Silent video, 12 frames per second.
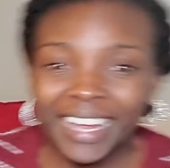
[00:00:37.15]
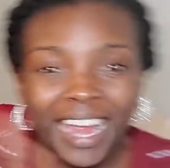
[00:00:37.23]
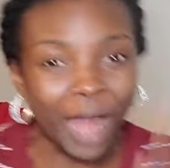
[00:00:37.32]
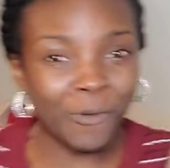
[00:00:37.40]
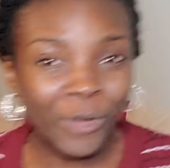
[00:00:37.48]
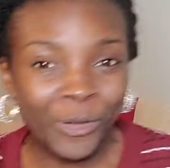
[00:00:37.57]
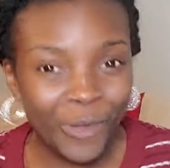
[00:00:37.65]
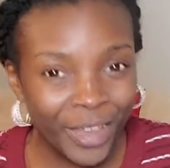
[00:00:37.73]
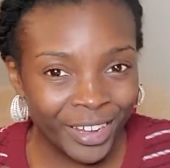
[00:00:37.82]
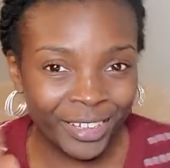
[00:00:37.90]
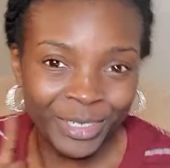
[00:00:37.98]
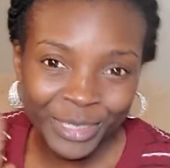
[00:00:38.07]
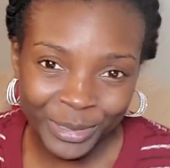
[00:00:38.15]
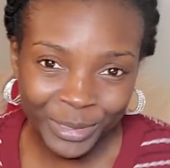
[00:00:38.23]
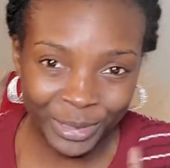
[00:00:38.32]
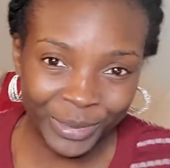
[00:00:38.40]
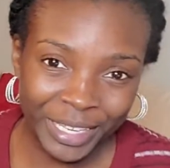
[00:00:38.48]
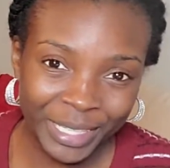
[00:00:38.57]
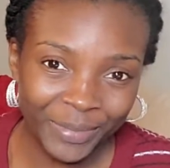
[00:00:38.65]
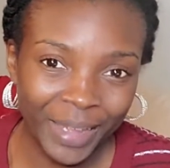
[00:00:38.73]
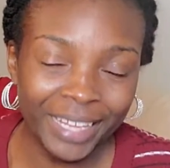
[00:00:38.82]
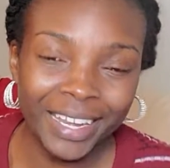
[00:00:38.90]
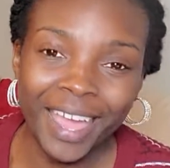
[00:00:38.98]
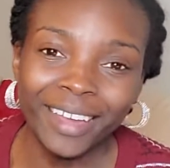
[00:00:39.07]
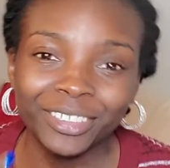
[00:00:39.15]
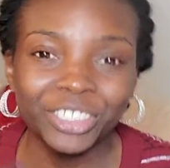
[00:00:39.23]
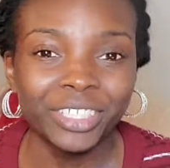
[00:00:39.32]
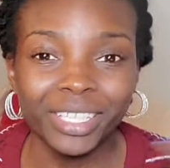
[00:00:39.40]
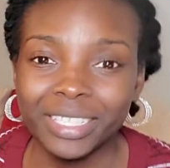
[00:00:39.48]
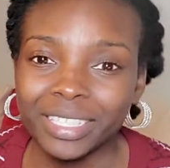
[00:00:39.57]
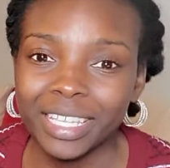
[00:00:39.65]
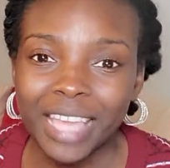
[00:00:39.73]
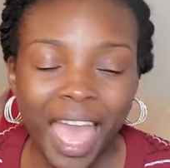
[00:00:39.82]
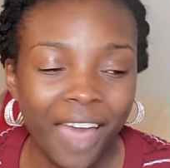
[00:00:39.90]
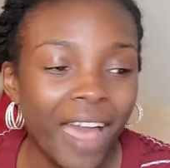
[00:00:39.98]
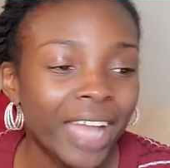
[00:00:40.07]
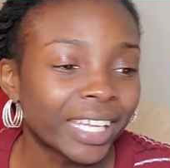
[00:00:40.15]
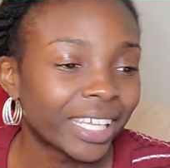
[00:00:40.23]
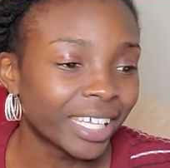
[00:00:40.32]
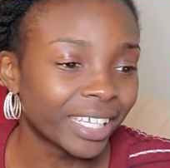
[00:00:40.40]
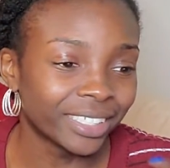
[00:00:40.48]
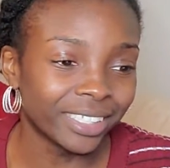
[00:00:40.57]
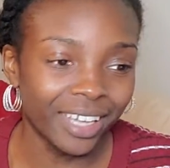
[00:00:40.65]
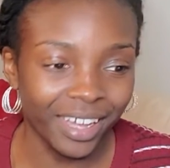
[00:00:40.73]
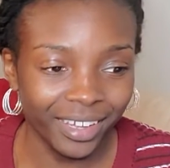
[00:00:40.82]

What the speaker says: I'm recording on 2 screens right now just to see how I can,